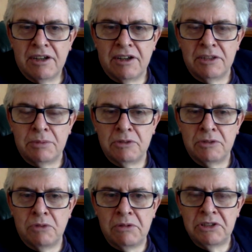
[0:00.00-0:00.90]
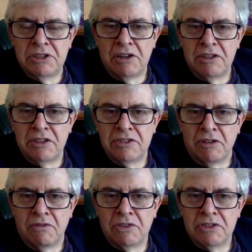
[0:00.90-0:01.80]
I suppose, where we started this
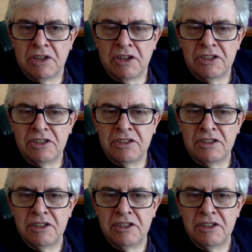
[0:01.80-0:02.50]
conversation,